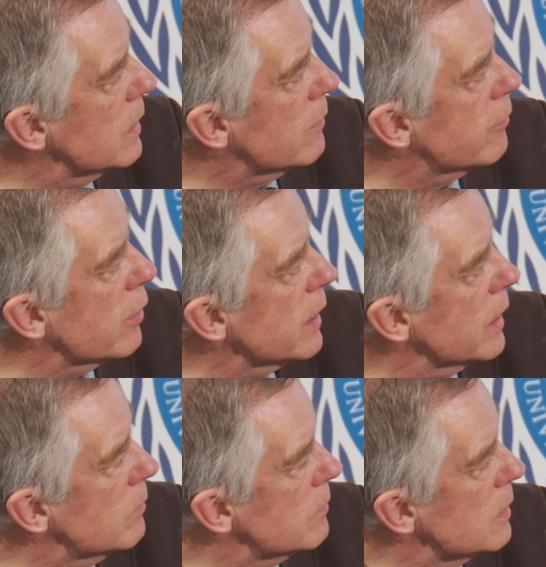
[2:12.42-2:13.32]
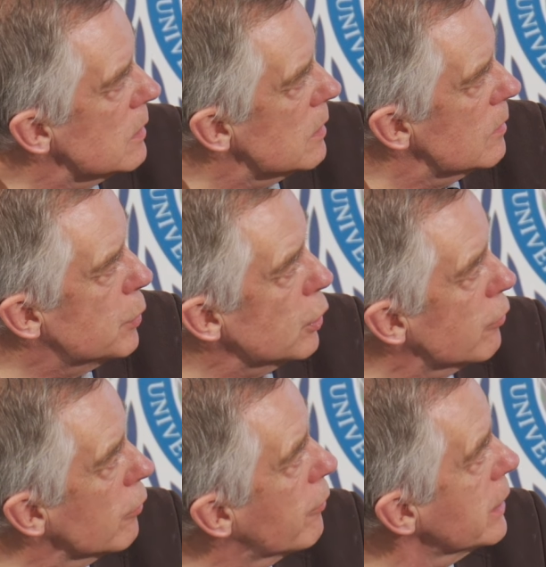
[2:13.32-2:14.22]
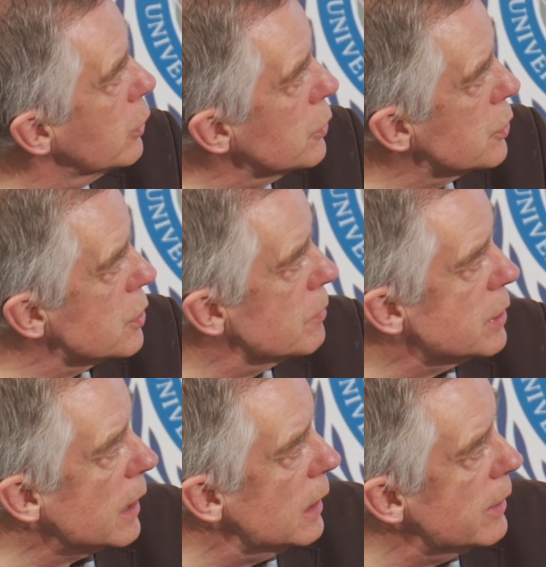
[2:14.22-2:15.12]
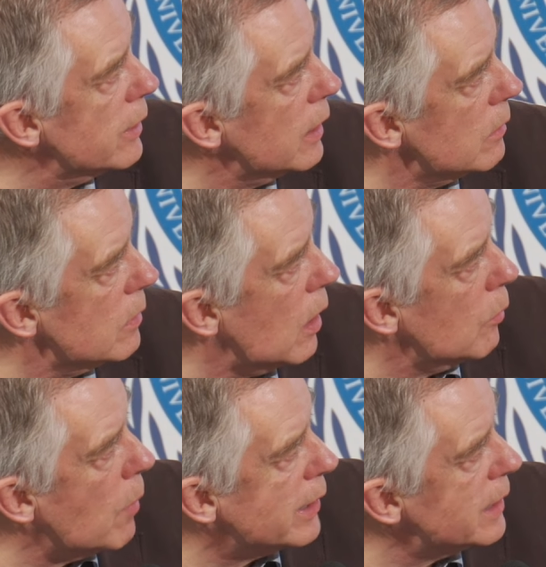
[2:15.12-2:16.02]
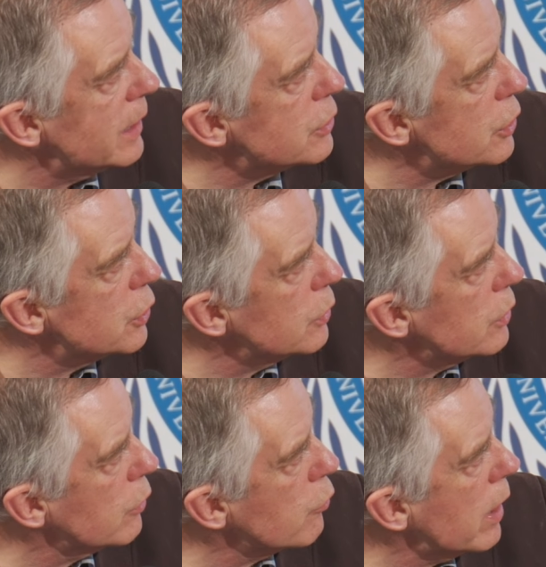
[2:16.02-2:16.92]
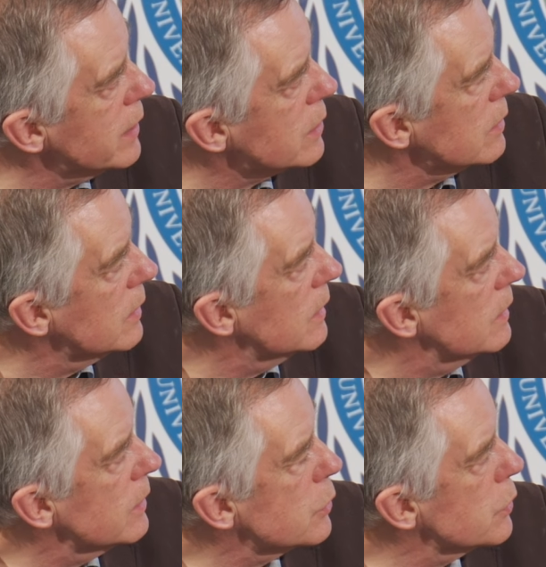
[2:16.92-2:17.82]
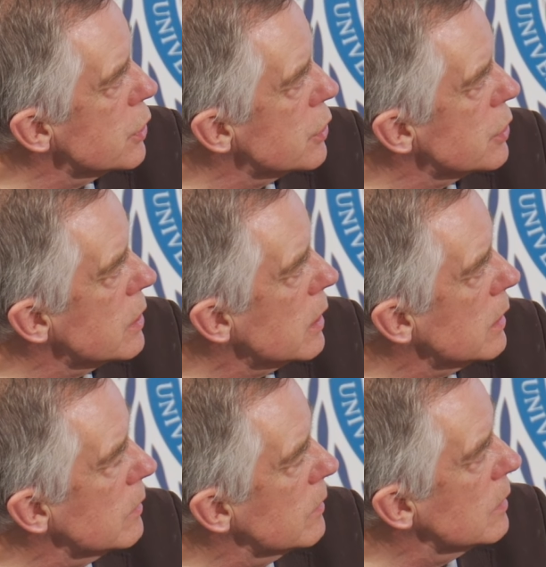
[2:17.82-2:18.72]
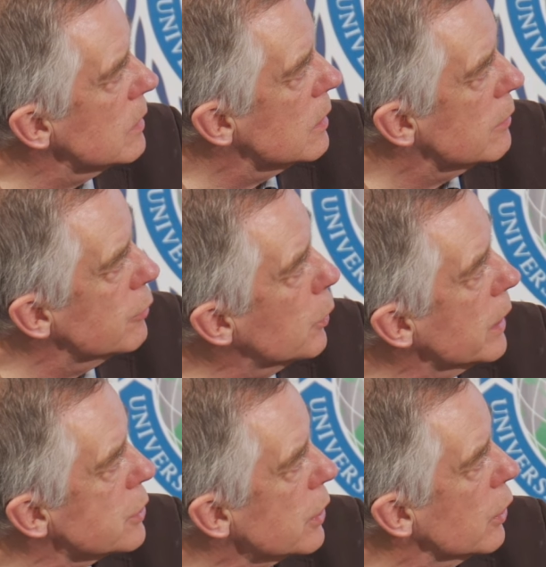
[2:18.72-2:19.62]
in very beautiful venues, particularly the Al Mahdi Institute on the right. This was just a few weeks